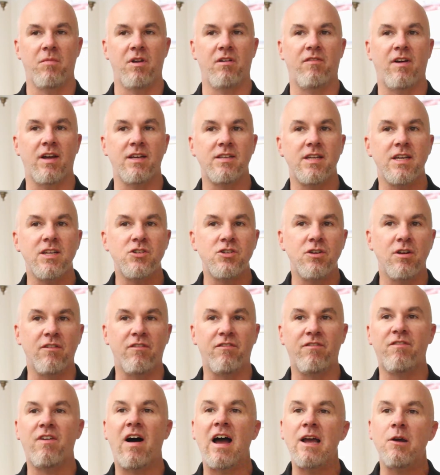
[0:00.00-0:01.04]
But if I teach you
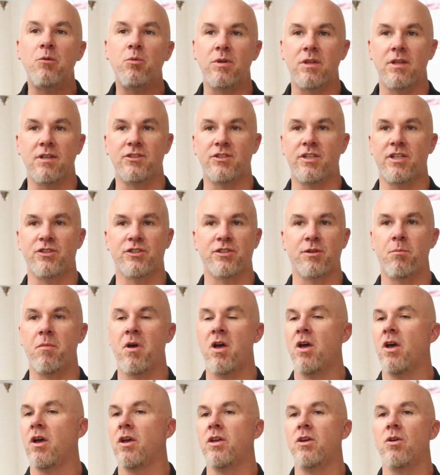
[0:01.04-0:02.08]
to fight with the system,
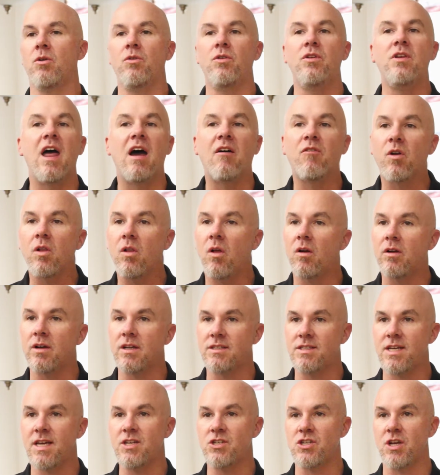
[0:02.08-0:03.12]
you'll never
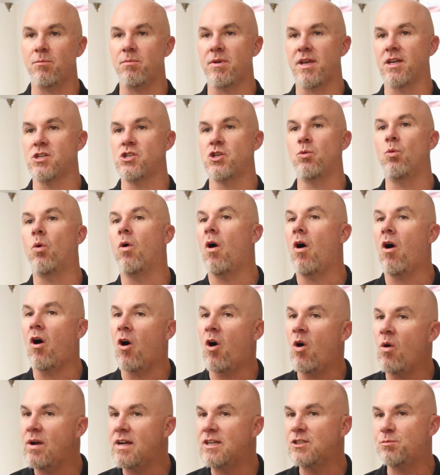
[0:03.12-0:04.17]
learn to teach it because you will
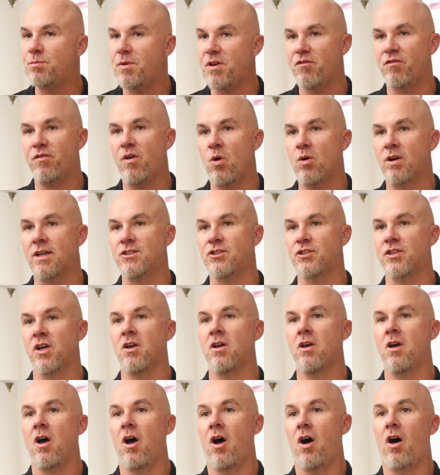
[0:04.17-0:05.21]
always be focused
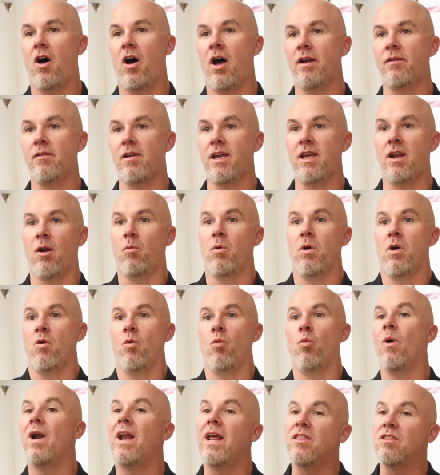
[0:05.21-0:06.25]
on,
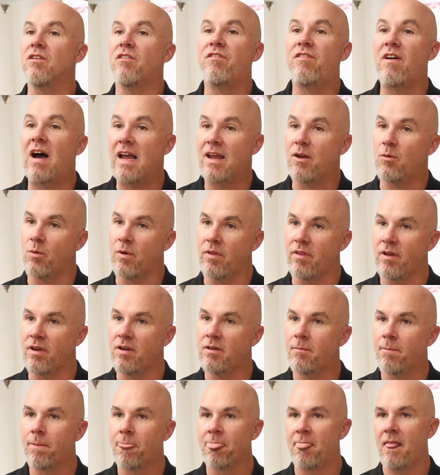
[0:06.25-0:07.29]
winning the fight with
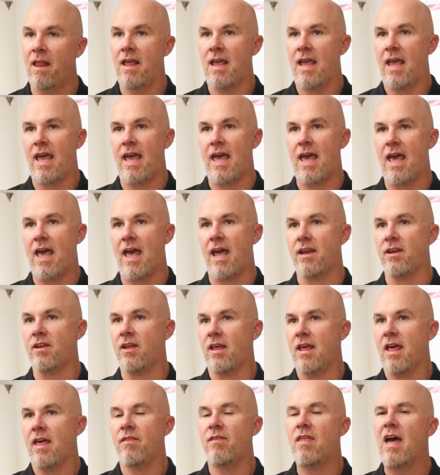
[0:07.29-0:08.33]
it. And
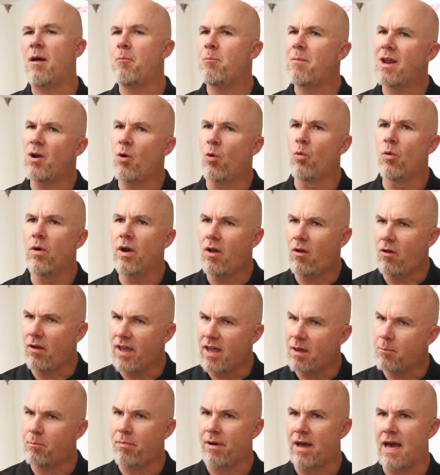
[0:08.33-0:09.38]
that made a
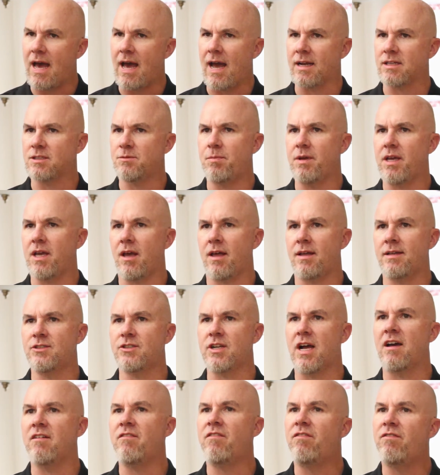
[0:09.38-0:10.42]
real impact
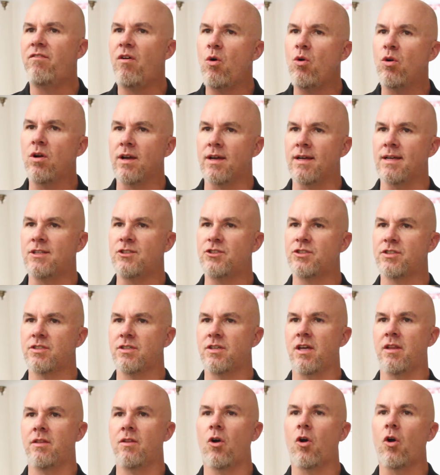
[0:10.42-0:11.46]
because I
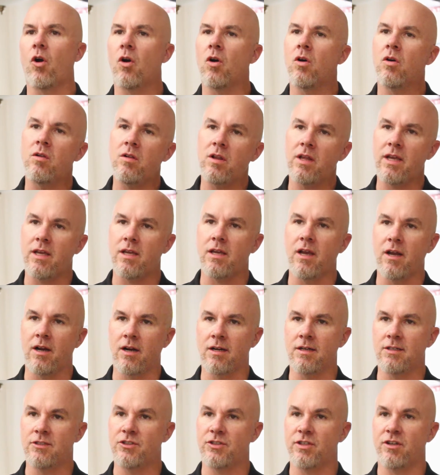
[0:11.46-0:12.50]
focused in the early
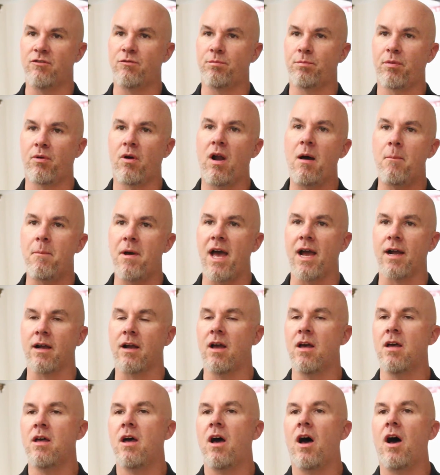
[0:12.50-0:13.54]
years of
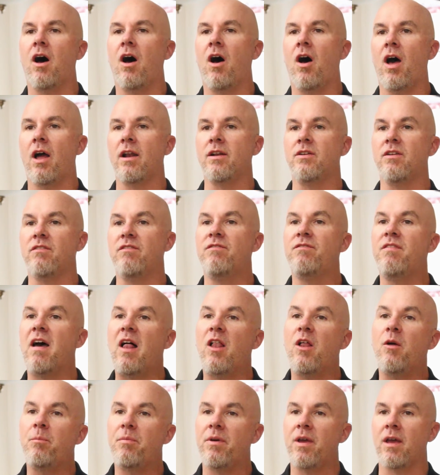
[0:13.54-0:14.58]
Pramek on
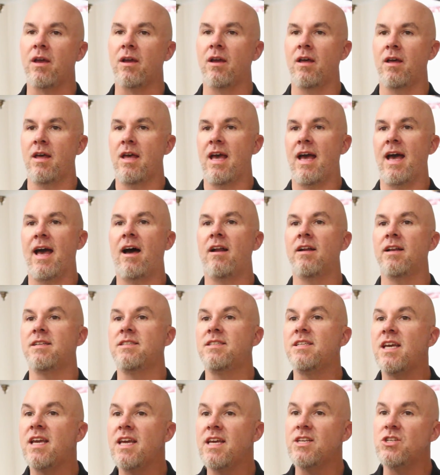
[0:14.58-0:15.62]
developing how to
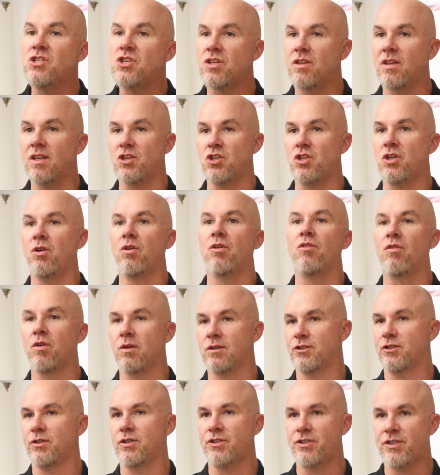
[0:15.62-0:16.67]
teach this
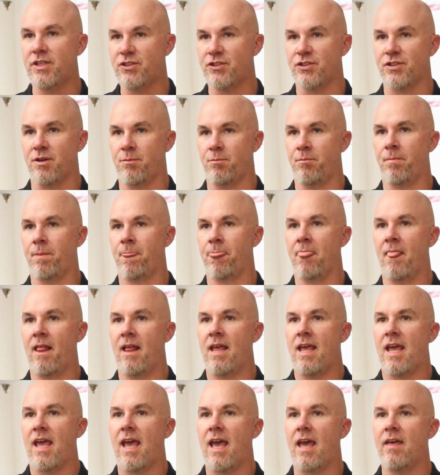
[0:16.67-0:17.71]
universal system.
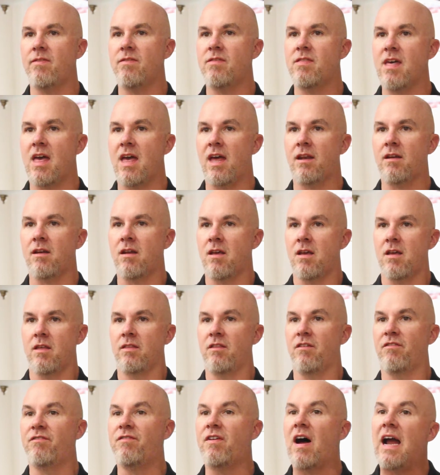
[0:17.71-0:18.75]
And then
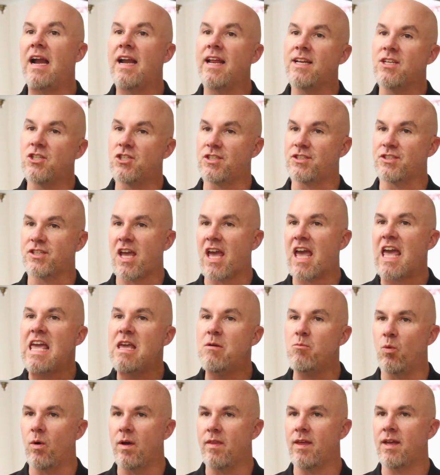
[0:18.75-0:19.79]
the fighting just
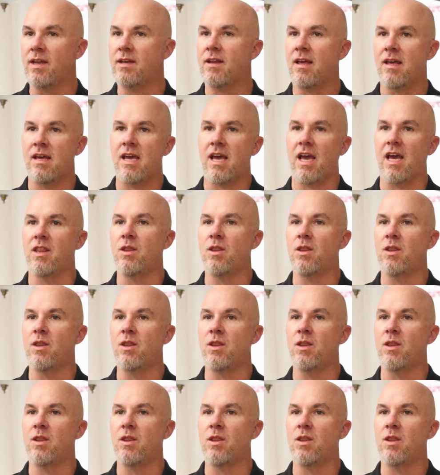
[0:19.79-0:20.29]
came with it.